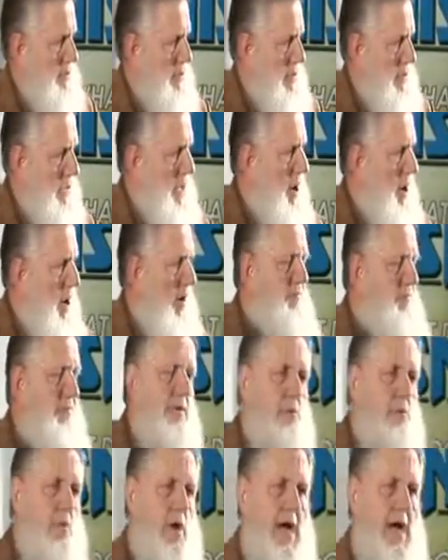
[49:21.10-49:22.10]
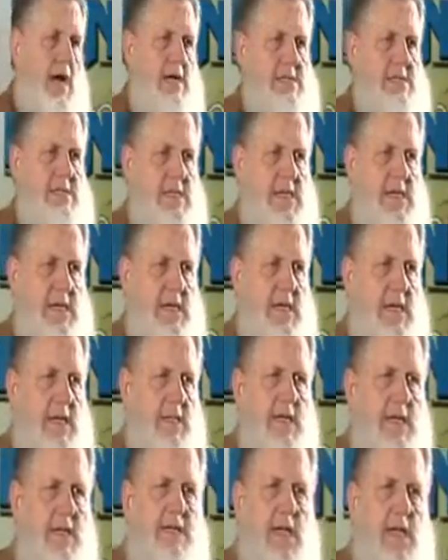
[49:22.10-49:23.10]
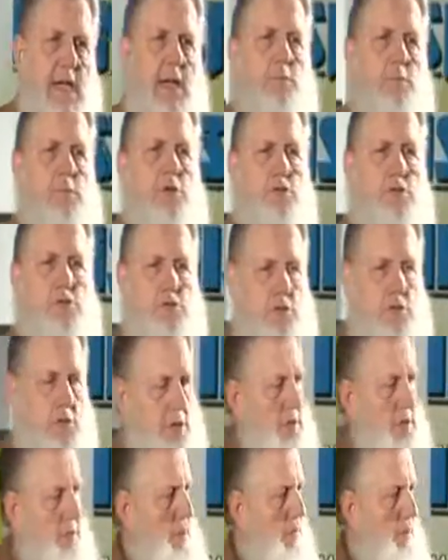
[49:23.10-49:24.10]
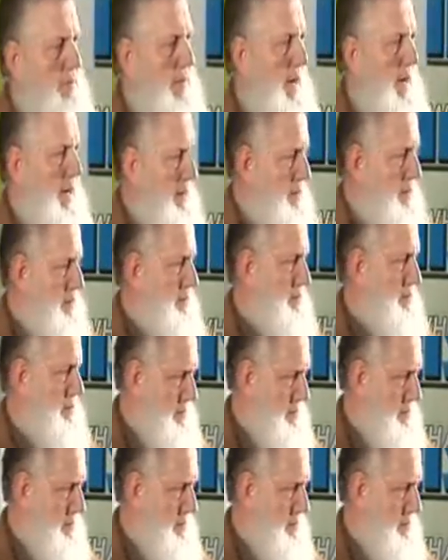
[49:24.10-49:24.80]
and offer him what I said, and then tell him your story about...